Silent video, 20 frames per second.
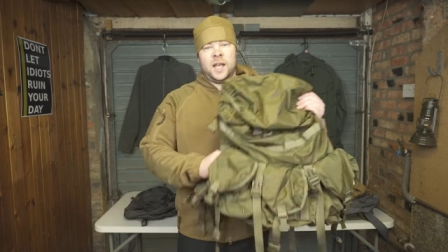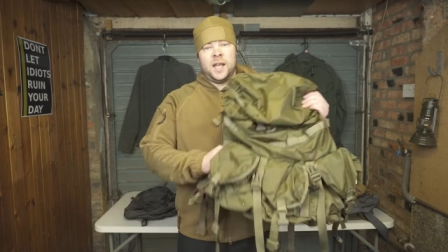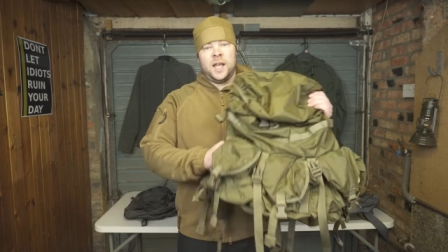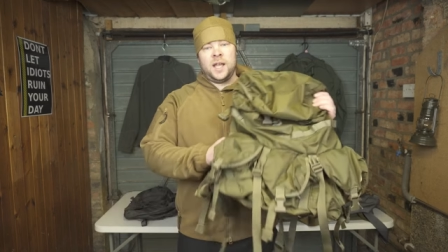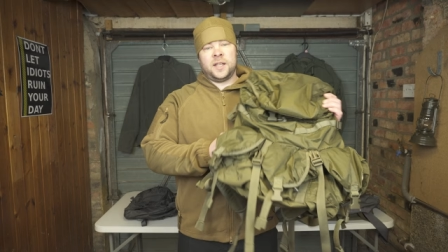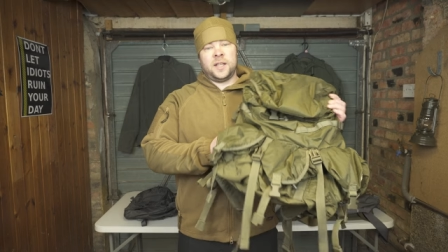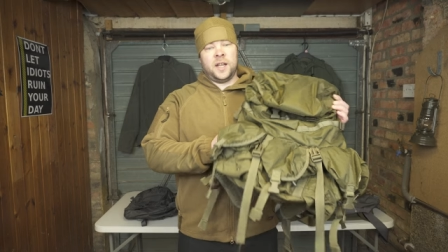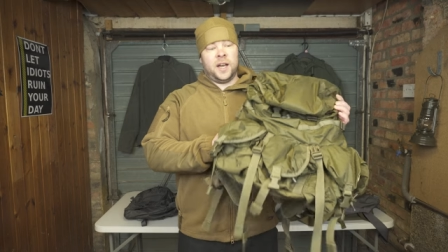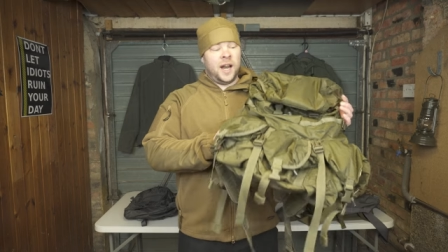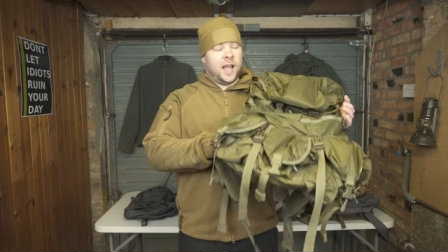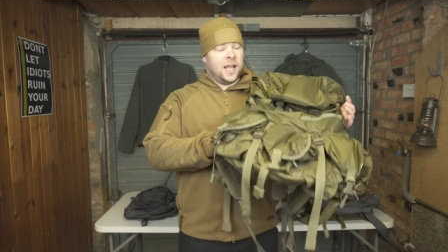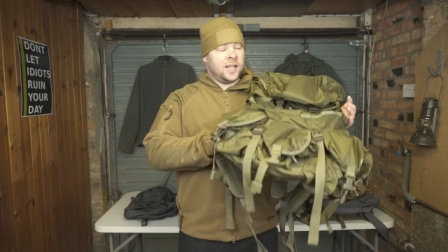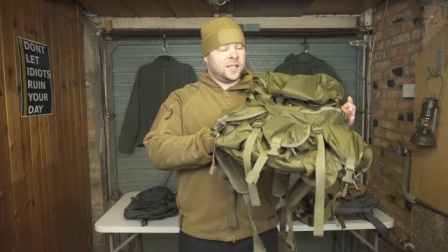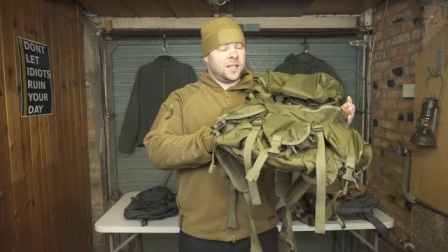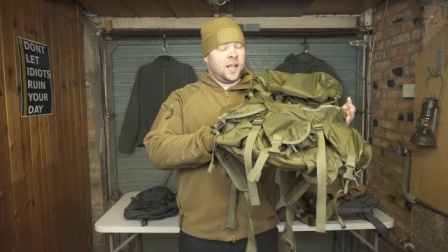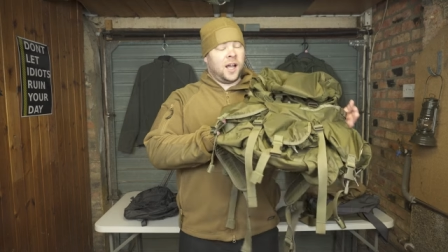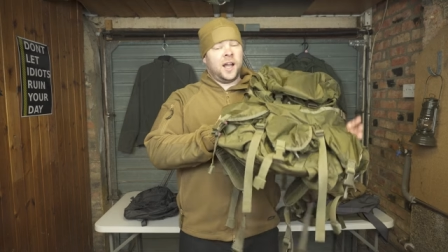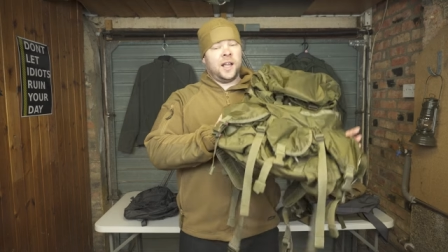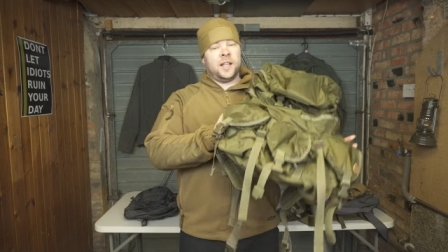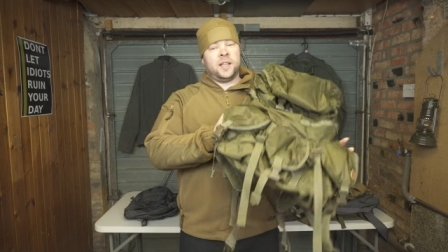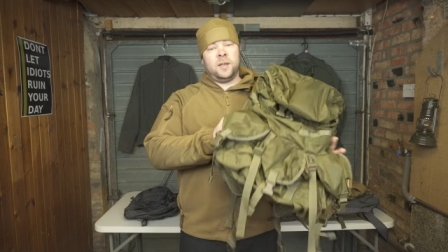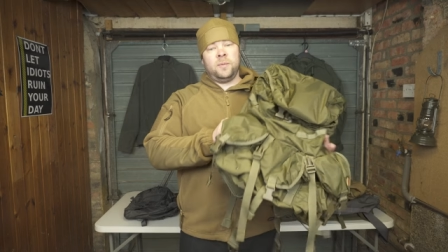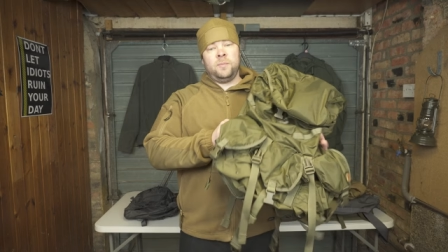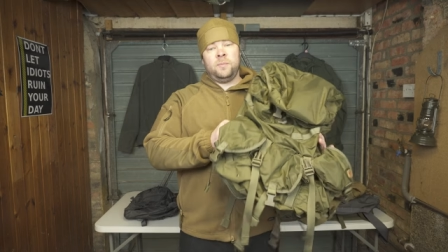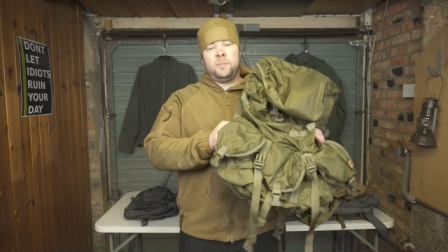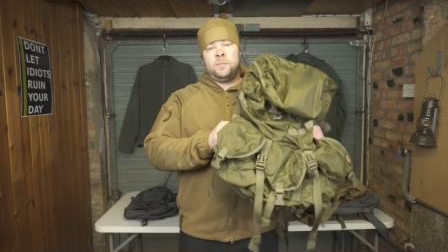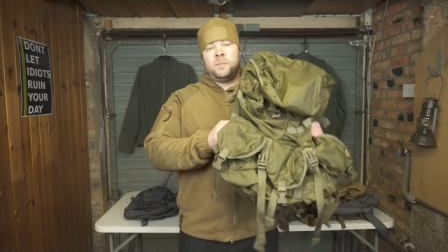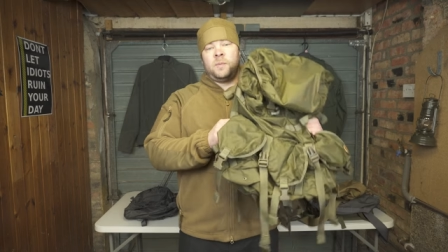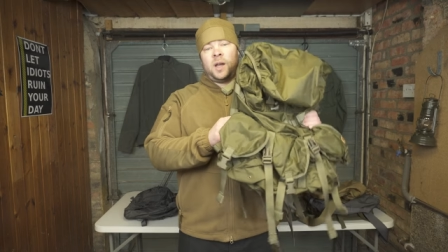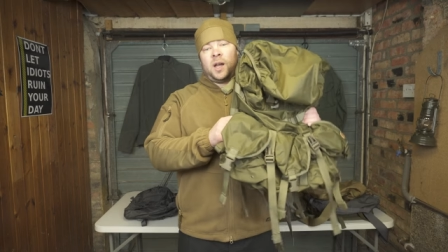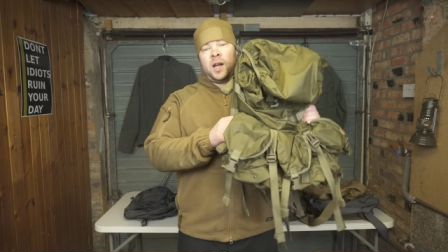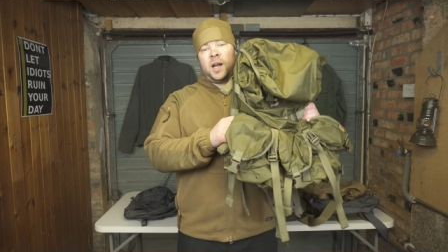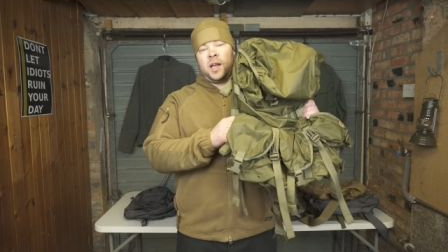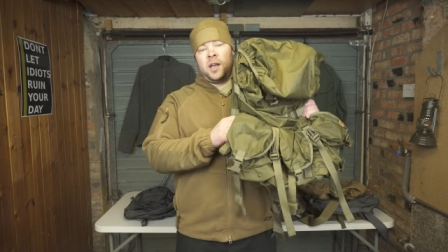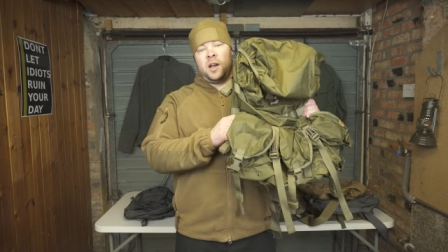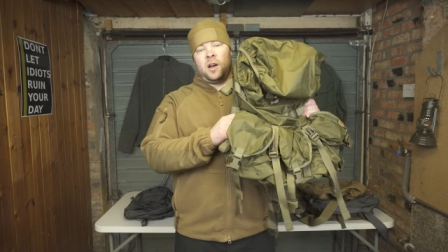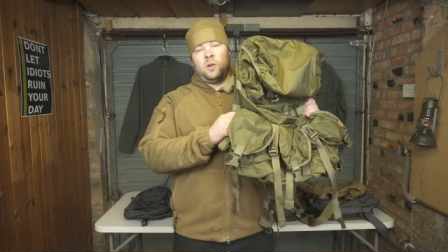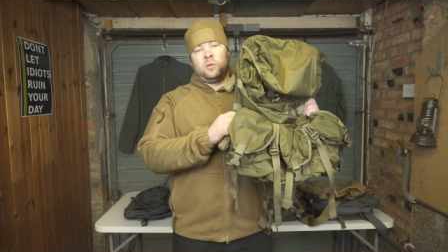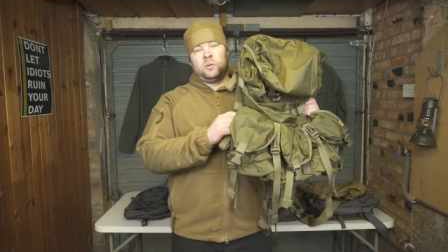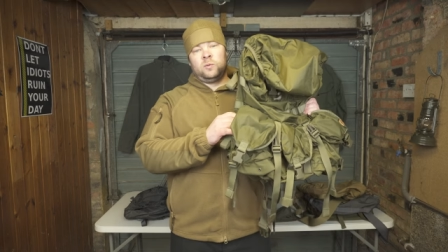And the last item I
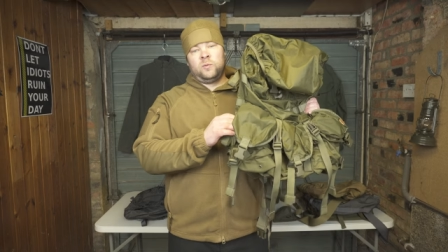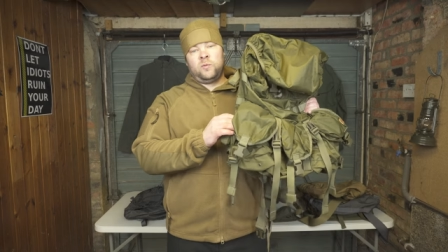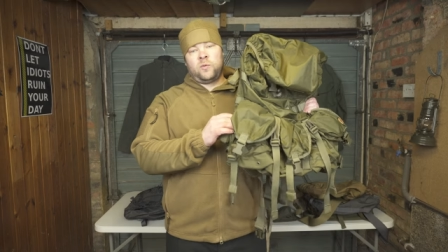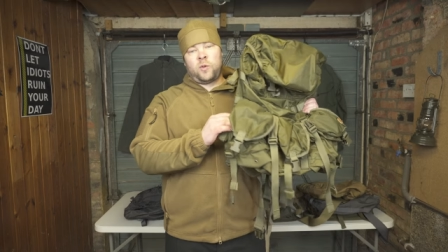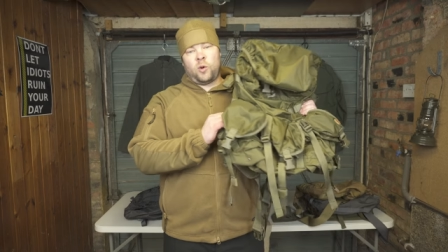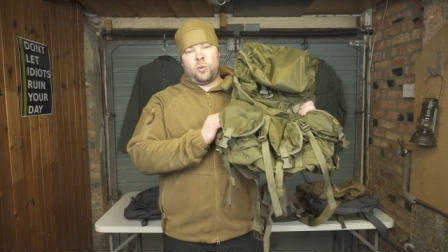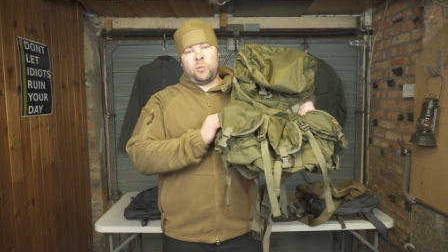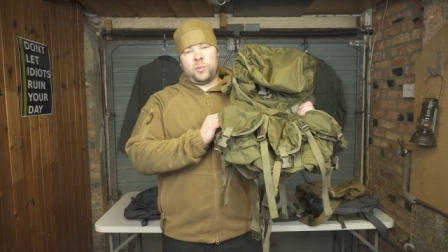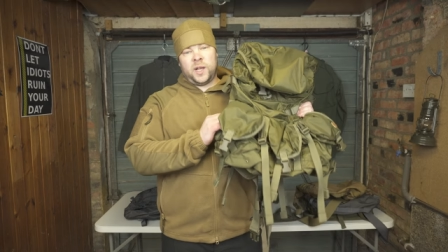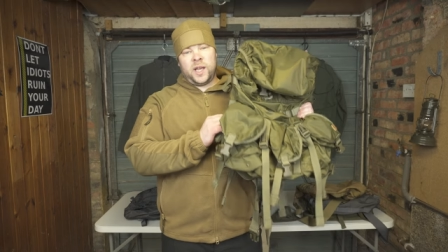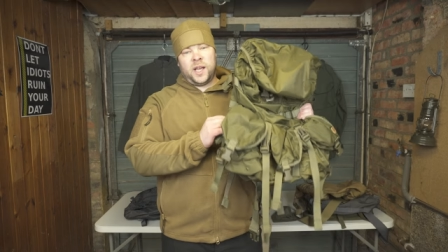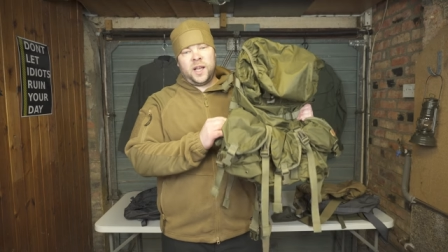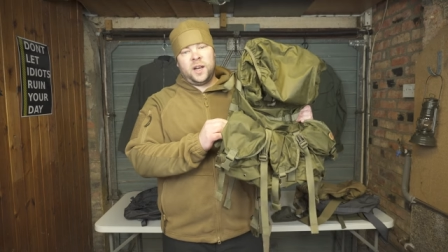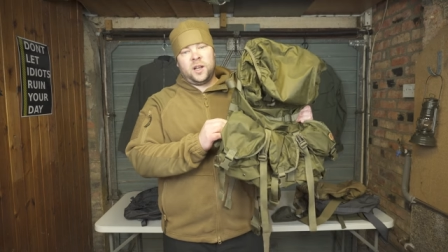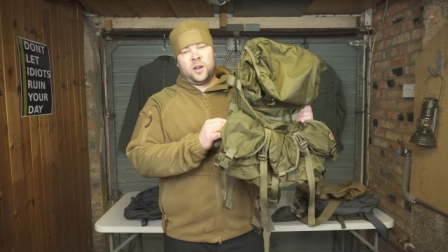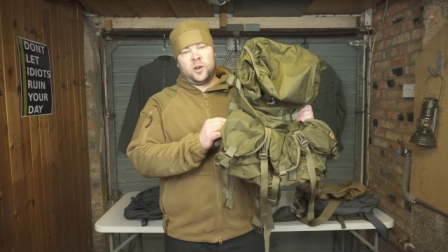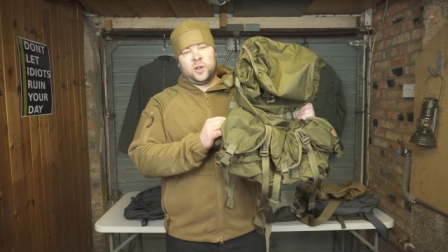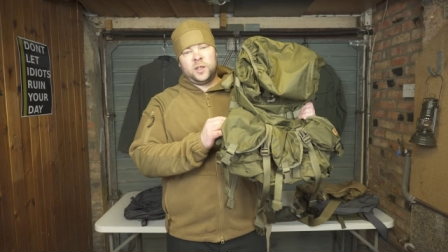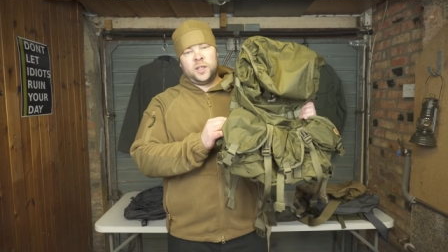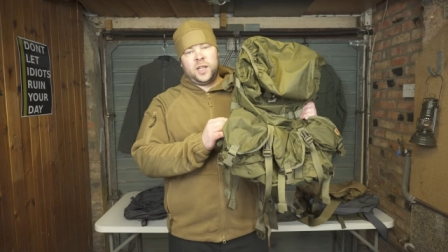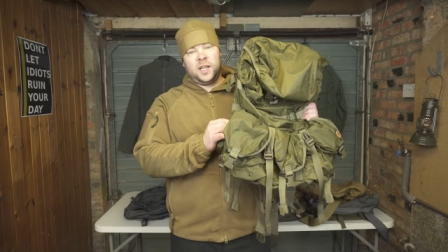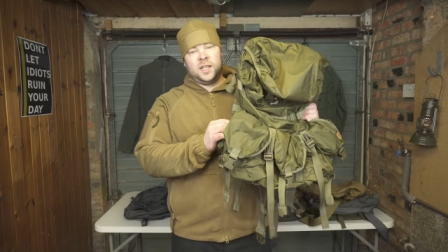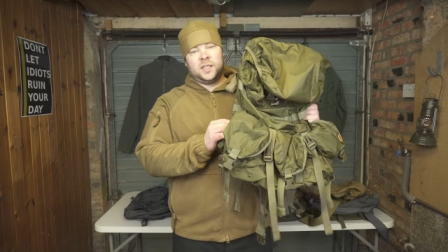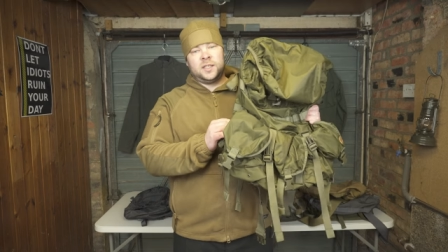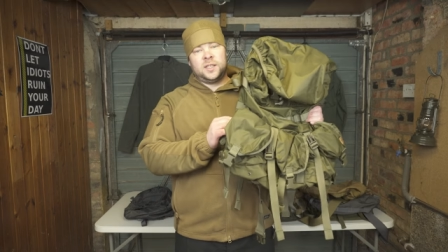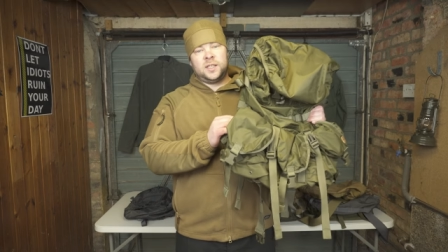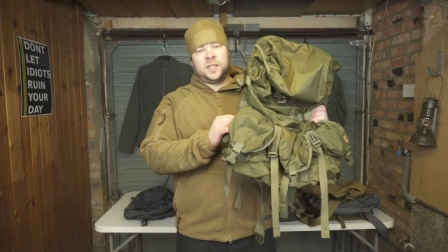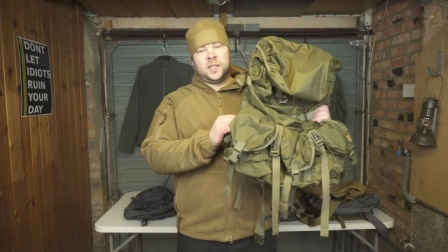own from the Helikon-Tex